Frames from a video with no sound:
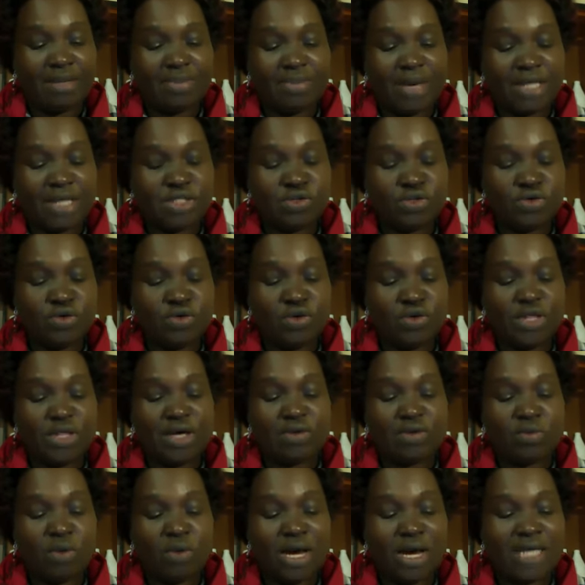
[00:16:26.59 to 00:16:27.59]
As you know,
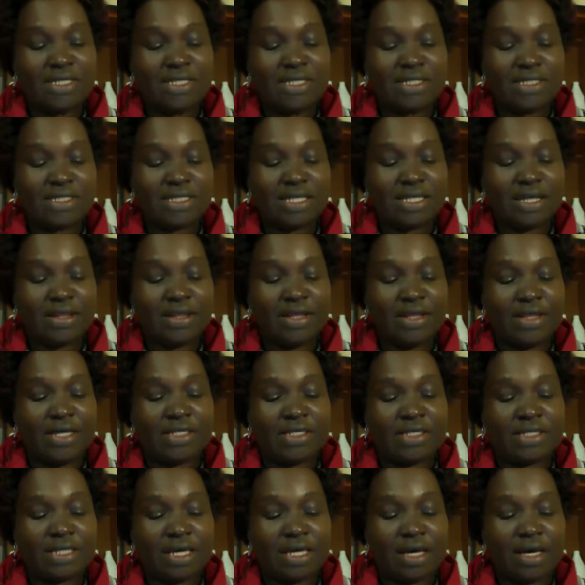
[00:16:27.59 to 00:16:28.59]
that once
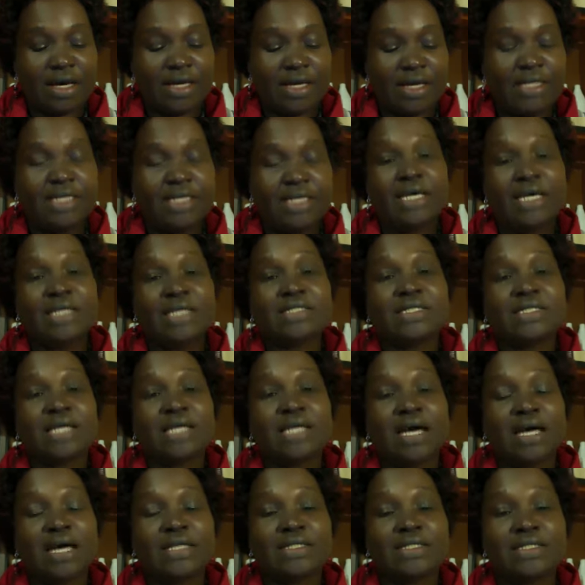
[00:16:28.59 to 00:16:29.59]
this illness
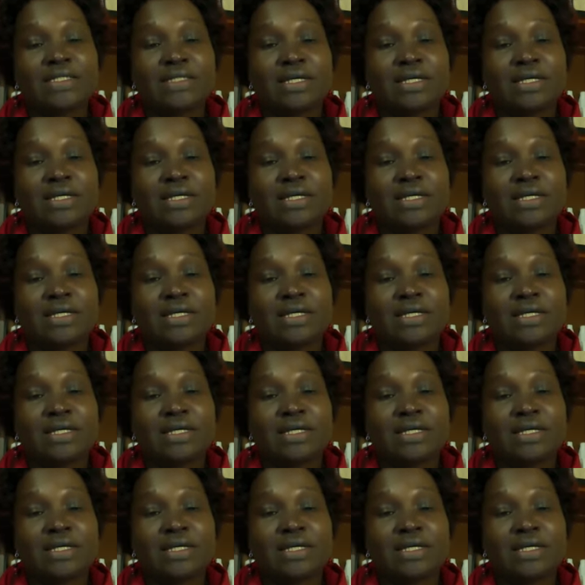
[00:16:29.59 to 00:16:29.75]
has